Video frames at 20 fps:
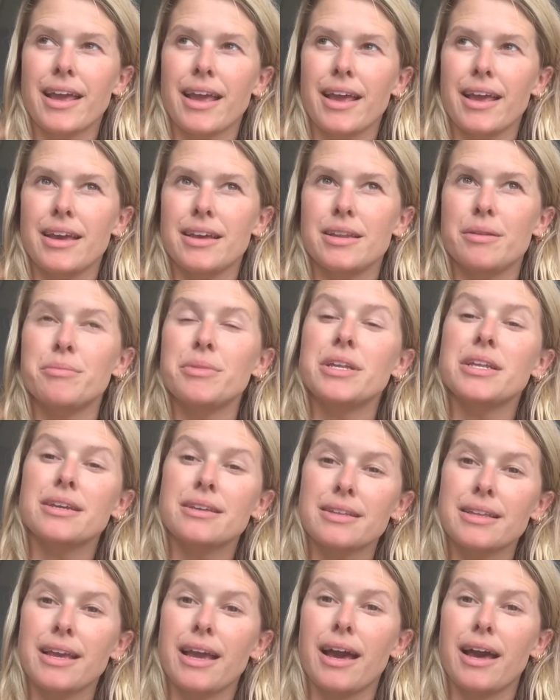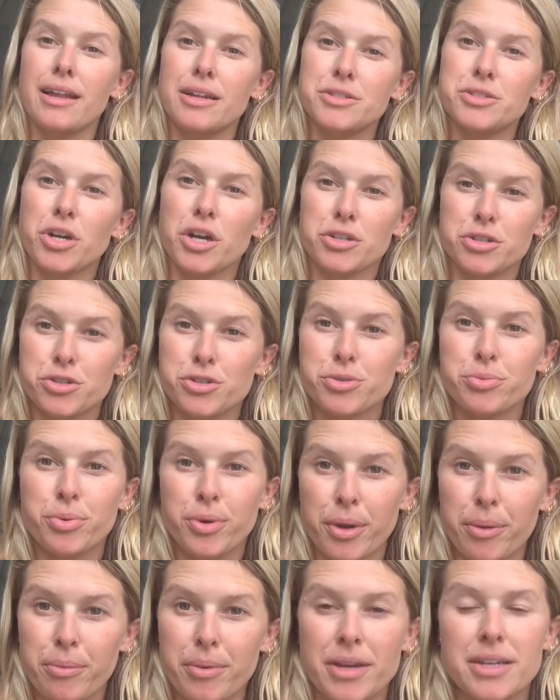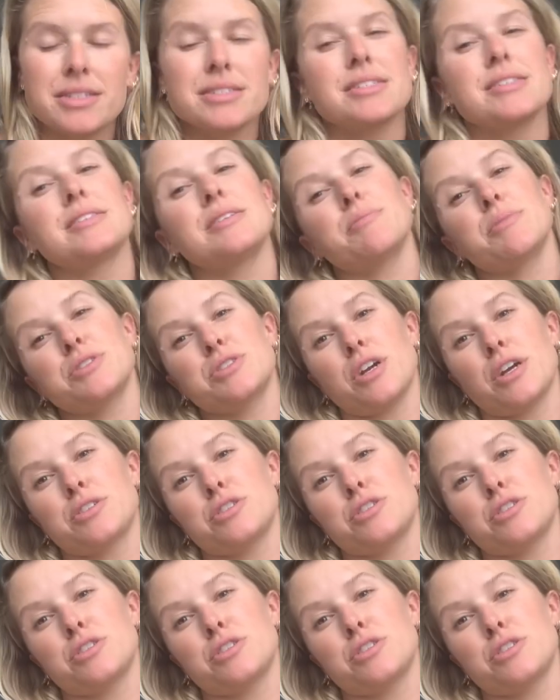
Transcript: and immediately had a doctor's appointment to see my doctor